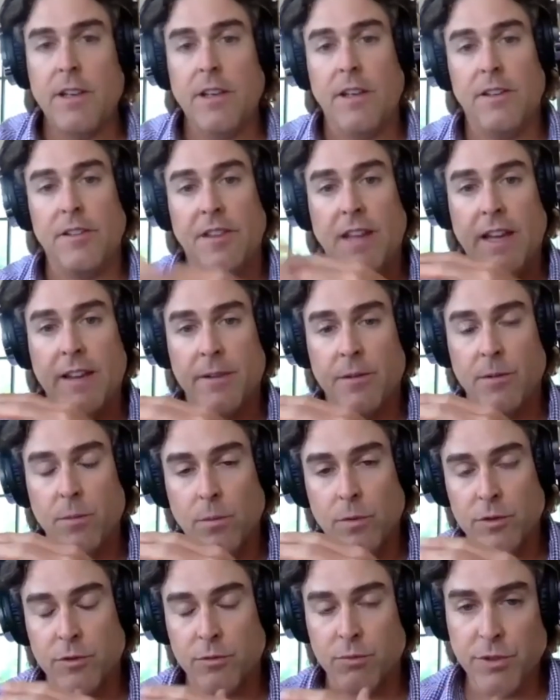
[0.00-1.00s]
is that
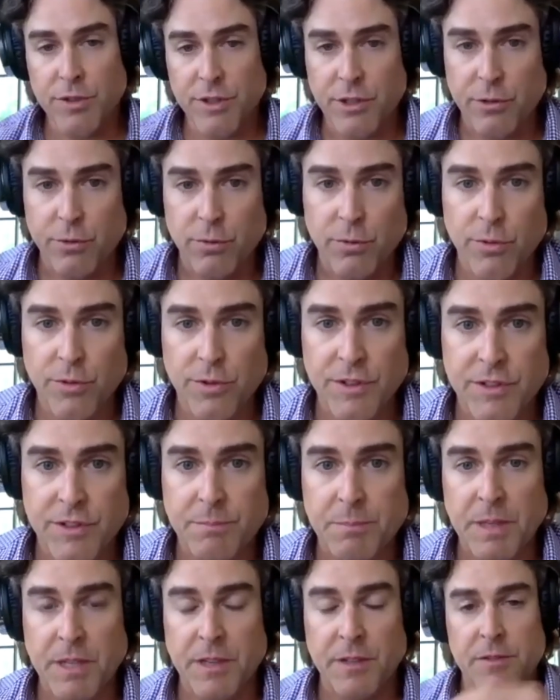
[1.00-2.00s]
what's really cool is
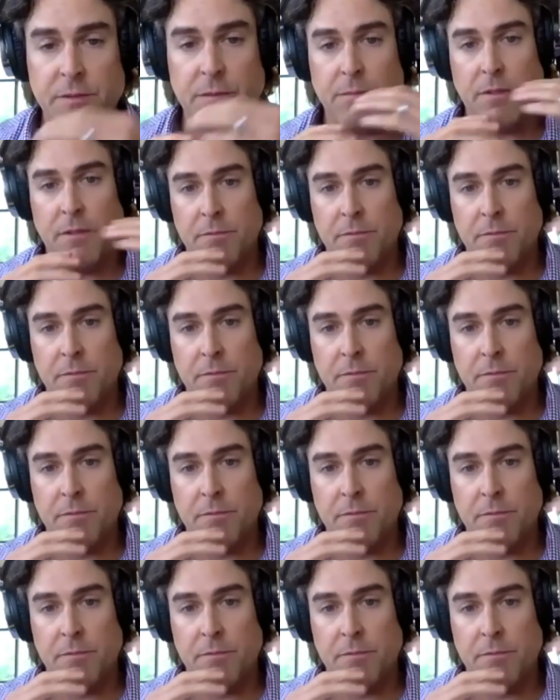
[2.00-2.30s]
because